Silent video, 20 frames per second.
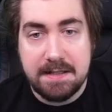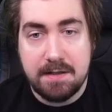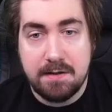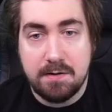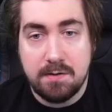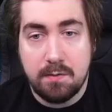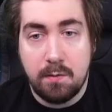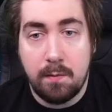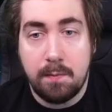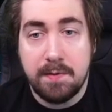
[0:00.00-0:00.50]
There are
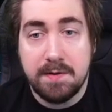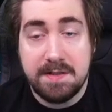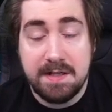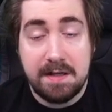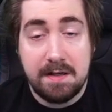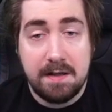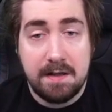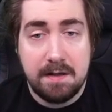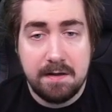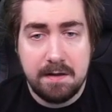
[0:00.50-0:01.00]
no
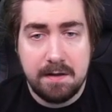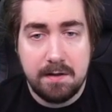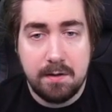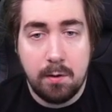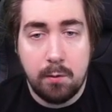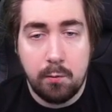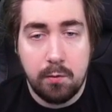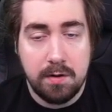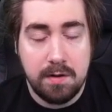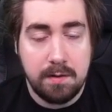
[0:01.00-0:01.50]
particularly
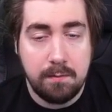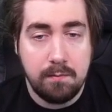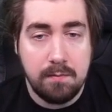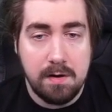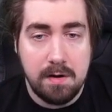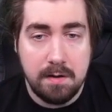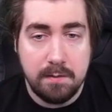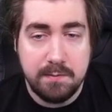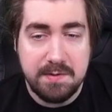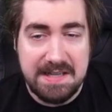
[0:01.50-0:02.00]
noteworthy
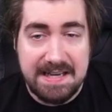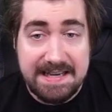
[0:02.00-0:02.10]
mobs,